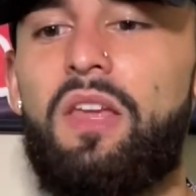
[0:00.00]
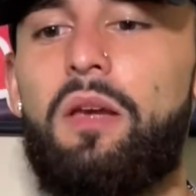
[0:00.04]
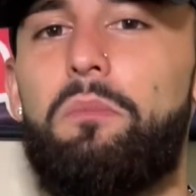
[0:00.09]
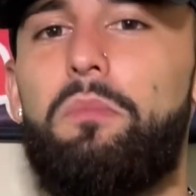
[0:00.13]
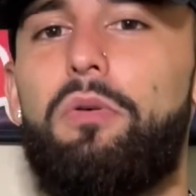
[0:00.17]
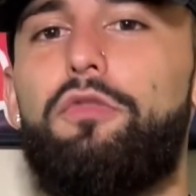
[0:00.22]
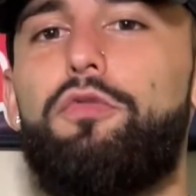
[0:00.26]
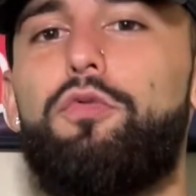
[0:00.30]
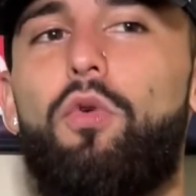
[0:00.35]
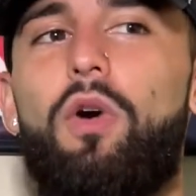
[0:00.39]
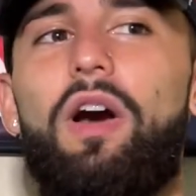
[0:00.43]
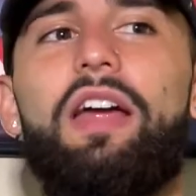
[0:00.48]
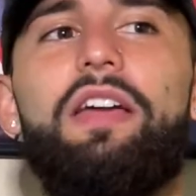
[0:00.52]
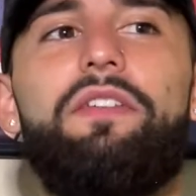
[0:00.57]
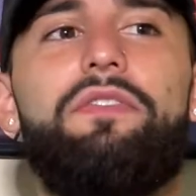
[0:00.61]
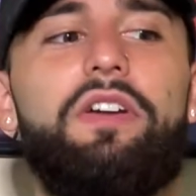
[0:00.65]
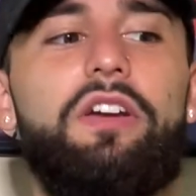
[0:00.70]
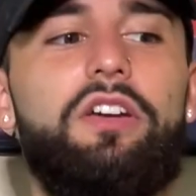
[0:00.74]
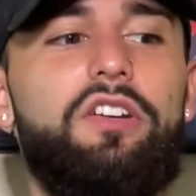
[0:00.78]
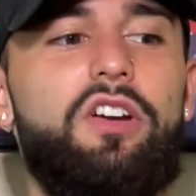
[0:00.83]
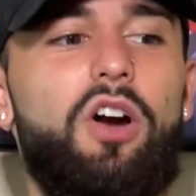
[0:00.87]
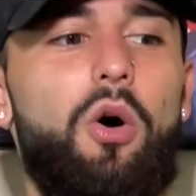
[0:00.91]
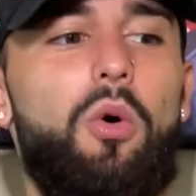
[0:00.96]
Before I
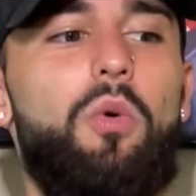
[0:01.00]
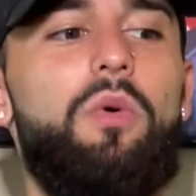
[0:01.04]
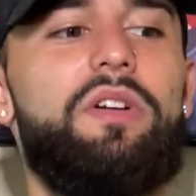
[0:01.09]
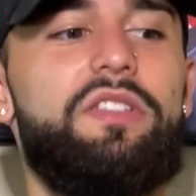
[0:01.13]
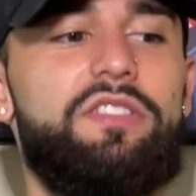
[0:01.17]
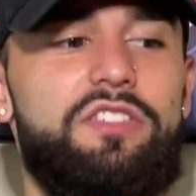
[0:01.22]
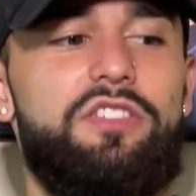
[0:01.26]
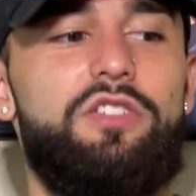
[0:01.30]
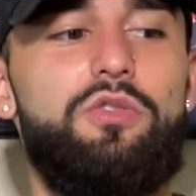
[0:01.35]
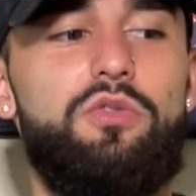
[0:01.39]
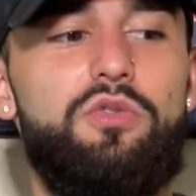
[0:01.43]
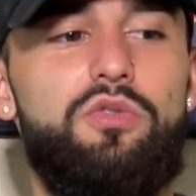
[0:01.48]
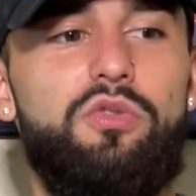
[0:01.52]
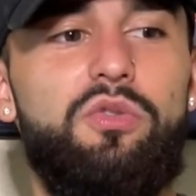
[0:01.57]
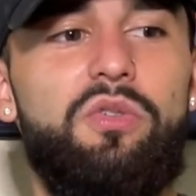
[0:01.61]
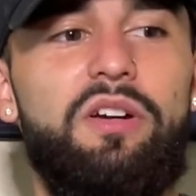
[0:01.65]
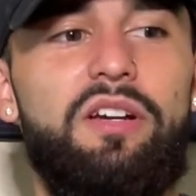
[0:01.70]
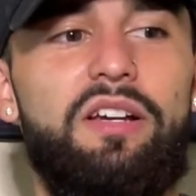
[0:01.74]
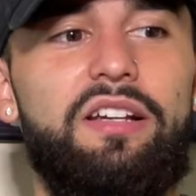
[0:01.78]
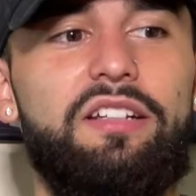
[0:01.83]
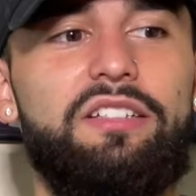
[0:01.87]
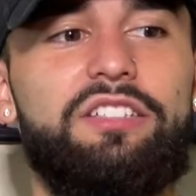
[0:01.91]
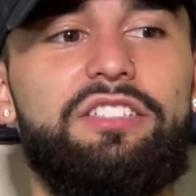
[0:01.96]
even go into
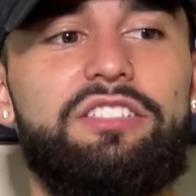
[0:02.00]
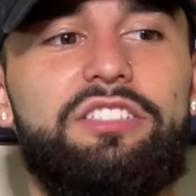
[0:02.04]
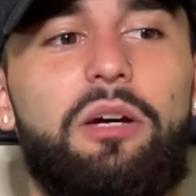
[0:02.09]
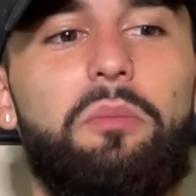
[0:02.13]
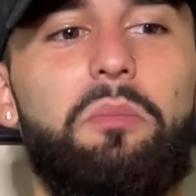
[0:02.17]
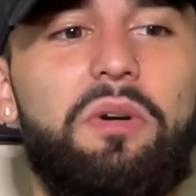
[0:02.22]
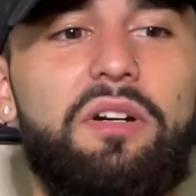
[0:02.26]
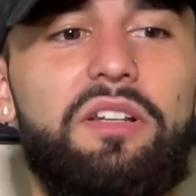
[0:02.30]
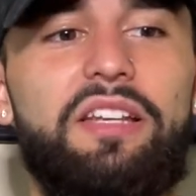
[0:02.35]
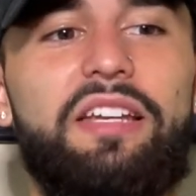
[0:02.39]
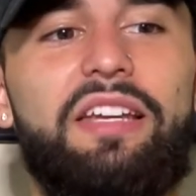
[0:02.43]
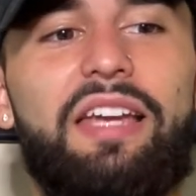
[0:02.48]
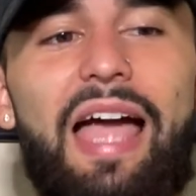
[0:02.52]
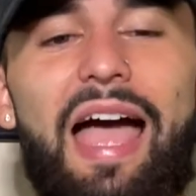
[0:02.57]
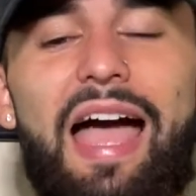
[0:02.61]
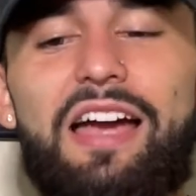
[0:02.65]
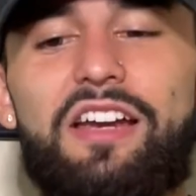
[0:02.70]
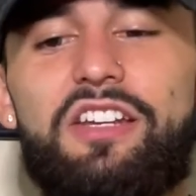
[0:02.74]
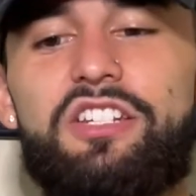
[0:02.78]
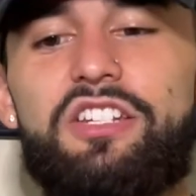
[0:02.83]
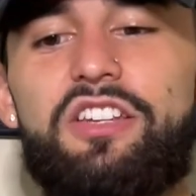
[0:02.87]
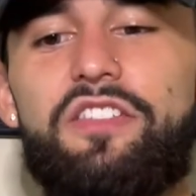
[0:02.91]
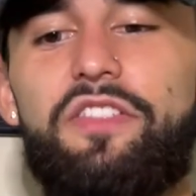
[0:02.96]
Summer League
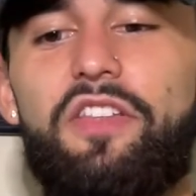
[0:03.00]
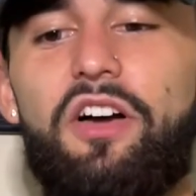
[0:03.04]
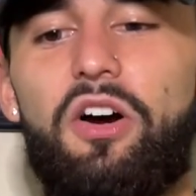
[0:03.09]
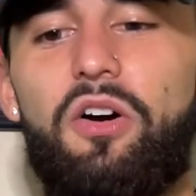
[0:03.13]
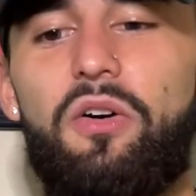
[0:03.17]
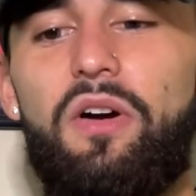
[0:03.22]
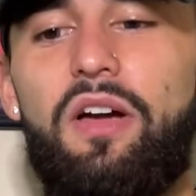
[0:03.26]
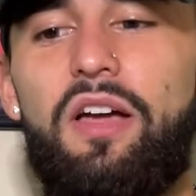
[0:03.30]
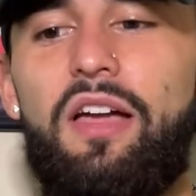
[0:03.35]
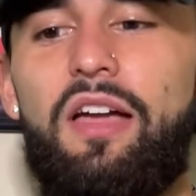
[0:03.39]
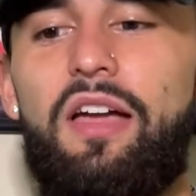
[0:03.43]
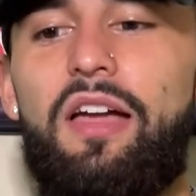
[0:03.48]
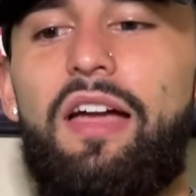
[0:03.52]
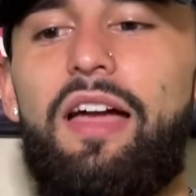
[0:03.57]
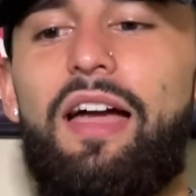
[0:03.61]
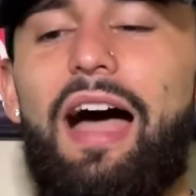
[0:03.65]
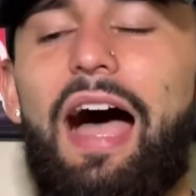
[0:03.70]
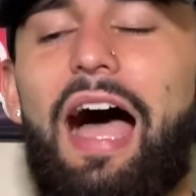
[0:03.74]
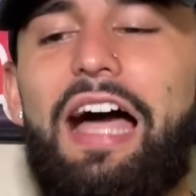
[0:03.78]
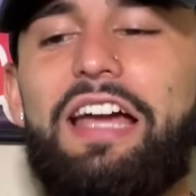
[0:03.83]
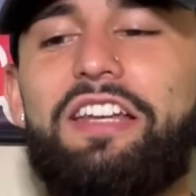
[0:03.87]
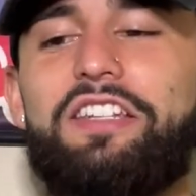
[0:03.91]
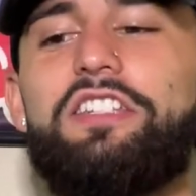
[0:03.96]
action though,
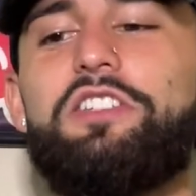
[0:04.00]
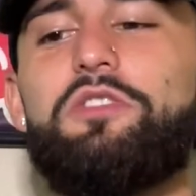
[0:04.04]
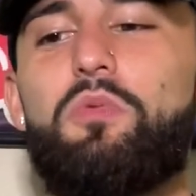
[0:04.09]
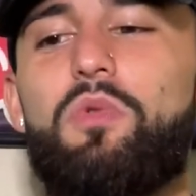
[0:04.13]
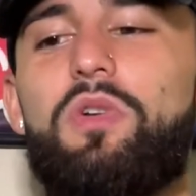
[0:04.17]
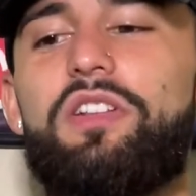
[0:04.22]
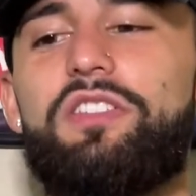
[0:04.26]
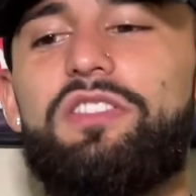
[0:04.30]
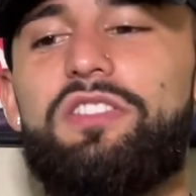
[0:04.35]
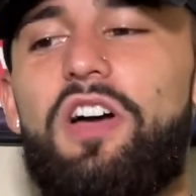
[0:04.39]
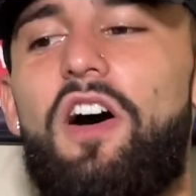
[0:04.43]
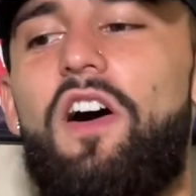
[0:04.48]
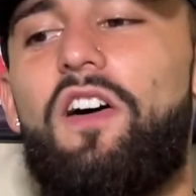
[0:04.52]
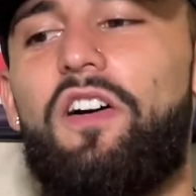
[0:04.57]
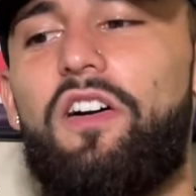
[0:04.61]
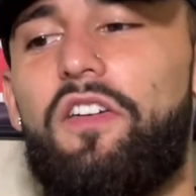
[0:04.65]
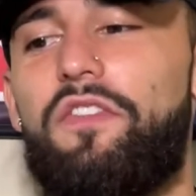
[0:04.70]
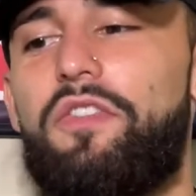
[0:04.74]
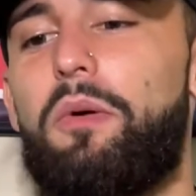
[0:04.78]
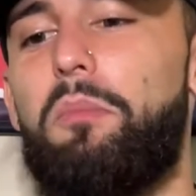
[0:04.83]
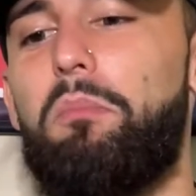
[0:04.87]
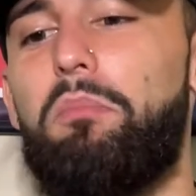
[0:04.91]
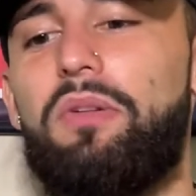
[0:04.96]
I just want to talk
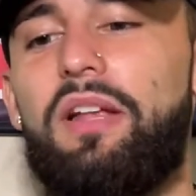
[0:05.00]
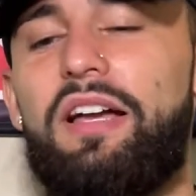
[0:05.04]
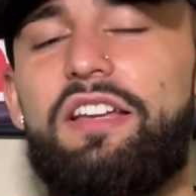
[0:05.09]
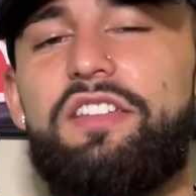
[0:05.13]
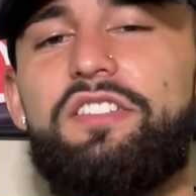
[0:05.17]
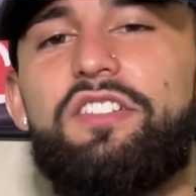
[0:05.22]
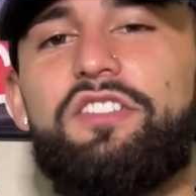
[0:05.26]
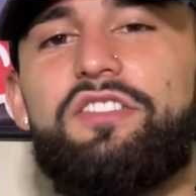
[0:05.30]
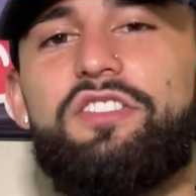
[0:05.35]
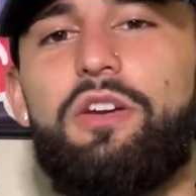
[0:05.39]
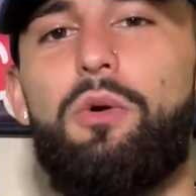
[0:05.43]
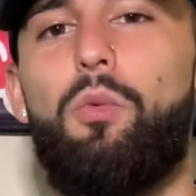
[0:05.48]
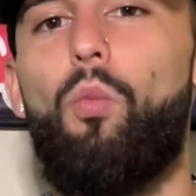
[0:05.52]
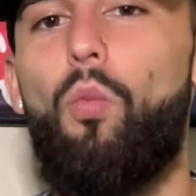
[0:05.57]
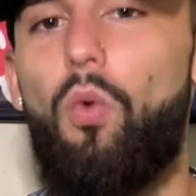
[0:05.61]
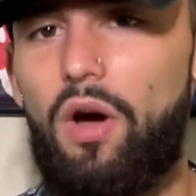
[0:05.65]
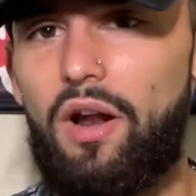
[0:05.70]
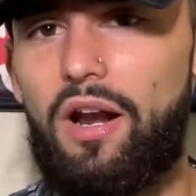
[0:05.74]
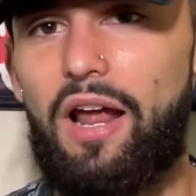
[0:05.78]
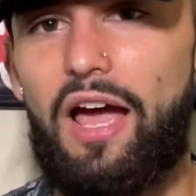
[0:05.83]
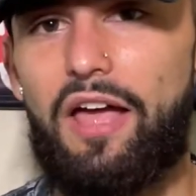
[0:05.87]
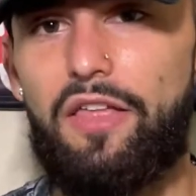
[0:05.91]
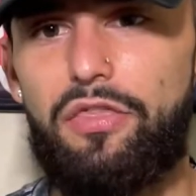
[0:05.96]
on the Blazers and
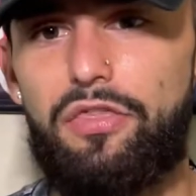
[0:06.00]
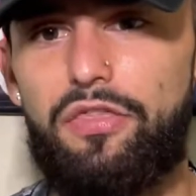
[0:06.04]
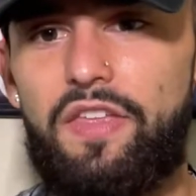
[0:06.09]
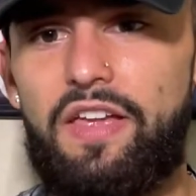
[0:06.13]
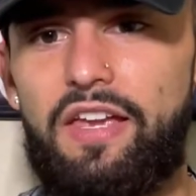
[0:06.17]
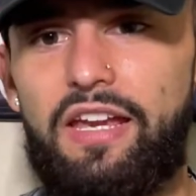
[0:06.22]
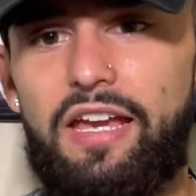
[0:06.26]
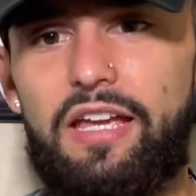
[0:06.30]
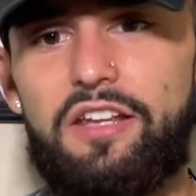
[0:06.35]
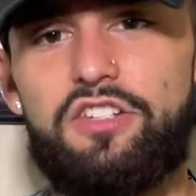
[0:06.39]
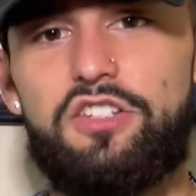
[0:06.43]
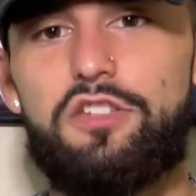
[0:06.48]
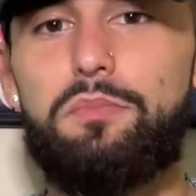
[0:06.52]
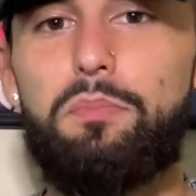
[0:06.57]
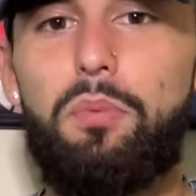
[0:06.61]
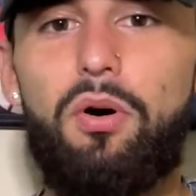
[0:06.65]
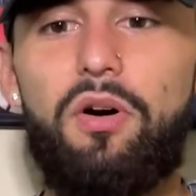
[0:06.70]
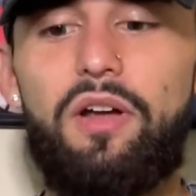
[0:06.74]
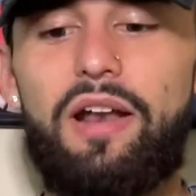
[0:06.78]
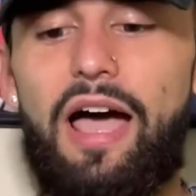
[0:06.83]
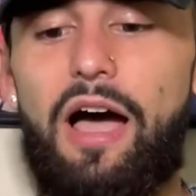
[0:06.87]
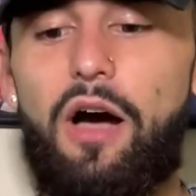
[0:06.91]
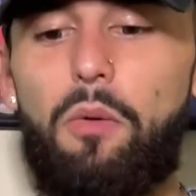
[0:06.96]
what I think and just
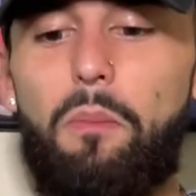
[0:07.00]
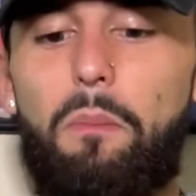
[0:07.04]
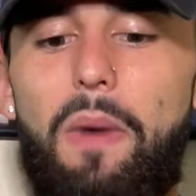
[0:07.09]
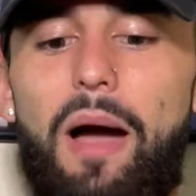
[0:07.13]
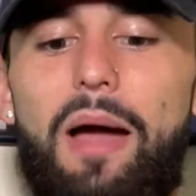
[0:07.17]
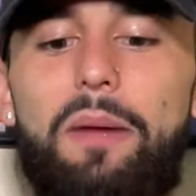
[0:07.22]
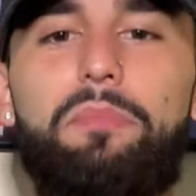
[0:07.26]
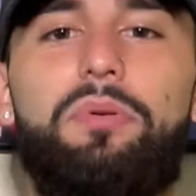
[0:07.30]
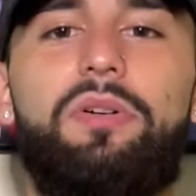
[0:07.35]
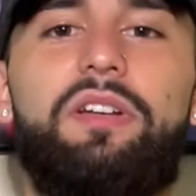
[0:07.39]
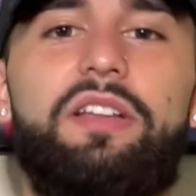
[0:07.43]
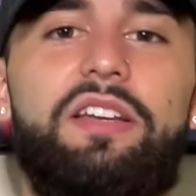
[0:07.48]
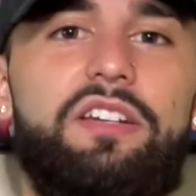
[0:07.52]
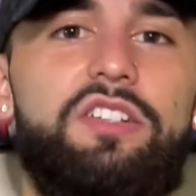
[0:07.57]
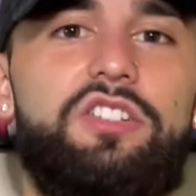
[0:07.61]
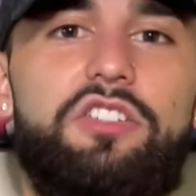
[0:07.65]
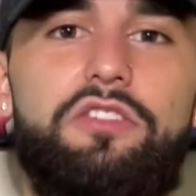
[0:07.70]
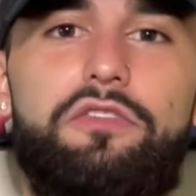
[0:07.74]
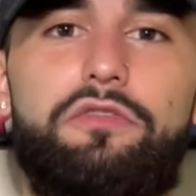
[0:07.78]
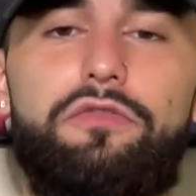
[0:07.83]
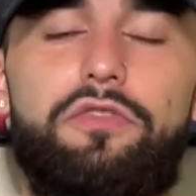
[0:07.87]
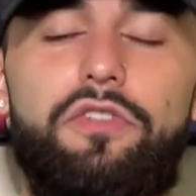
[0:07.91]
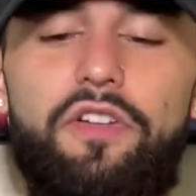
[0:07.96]
put out my
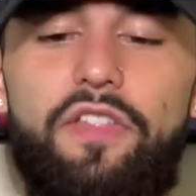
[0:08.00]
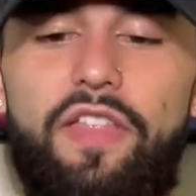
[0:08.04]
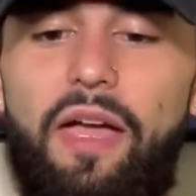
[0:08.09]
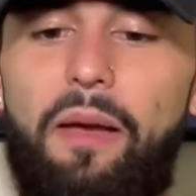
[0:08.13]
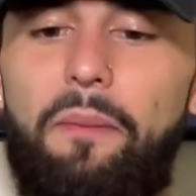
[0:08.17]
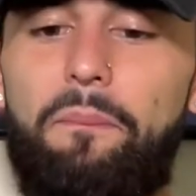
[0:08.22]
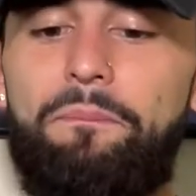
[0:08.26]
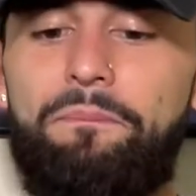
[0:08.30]
prediction for them.